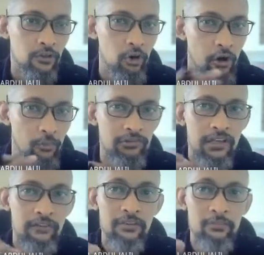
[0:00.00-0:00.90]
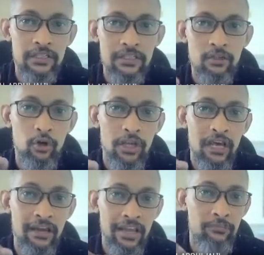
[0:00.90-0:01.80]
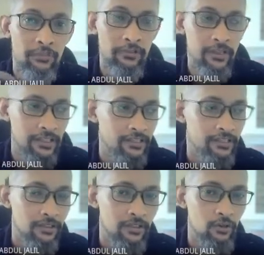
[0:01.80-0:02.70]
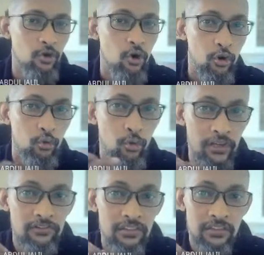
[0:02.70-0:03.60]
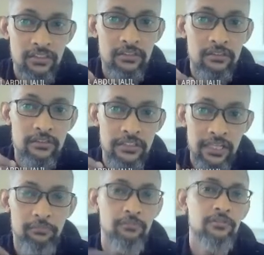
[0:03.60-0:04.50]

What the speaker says: Almost half the million on RM there, okay, on one single game.